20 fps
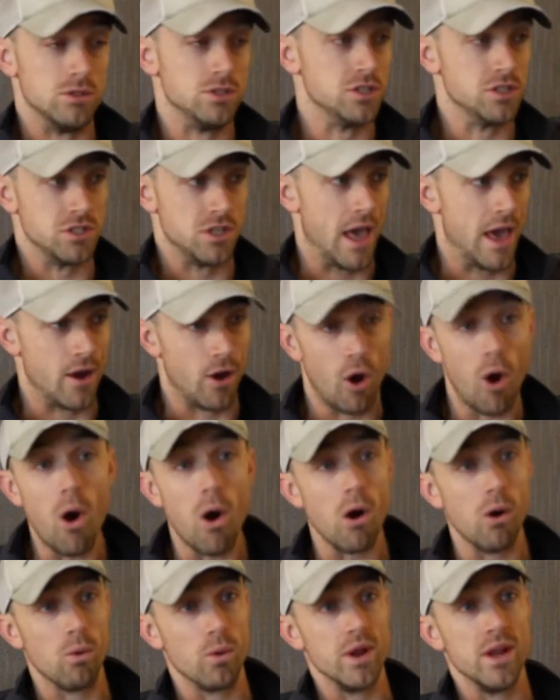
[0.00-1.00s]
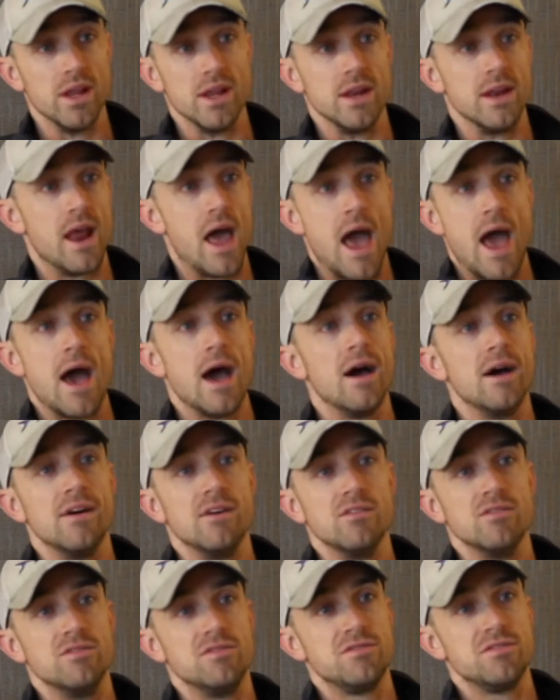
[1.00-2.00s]
just at all. We didn't
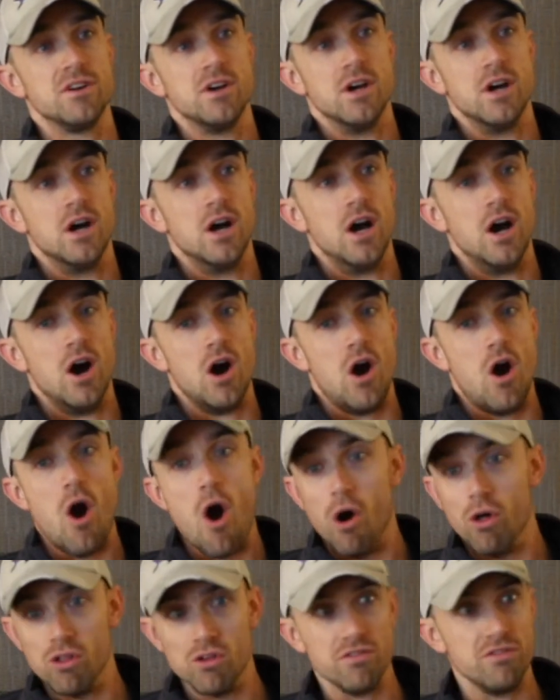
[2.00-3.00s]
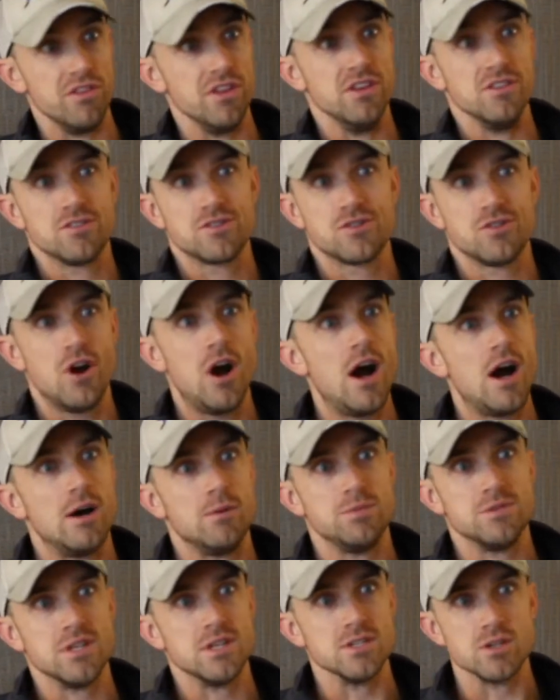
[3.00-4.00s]
have all of these
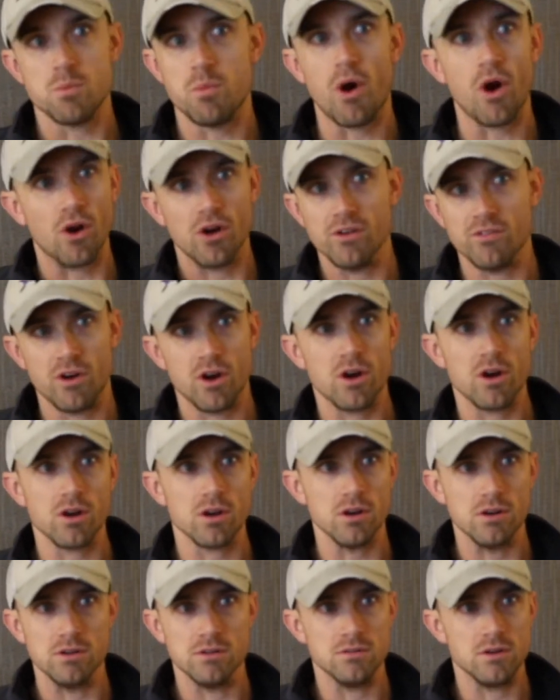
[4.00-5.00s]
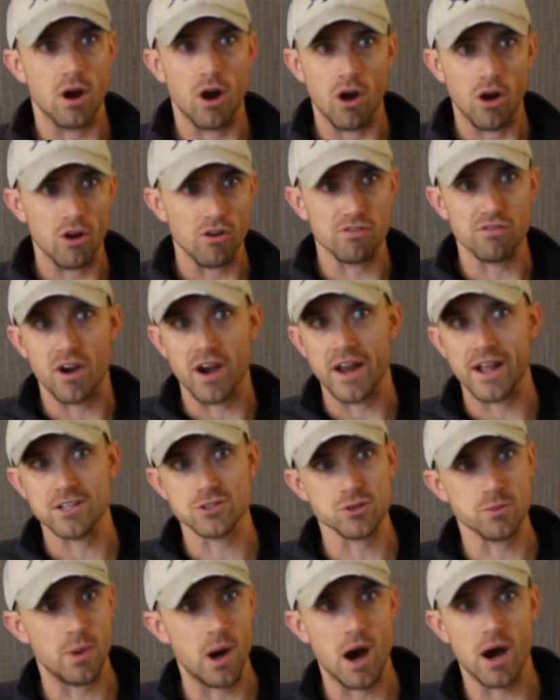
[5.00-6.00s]
crops as a part of our financial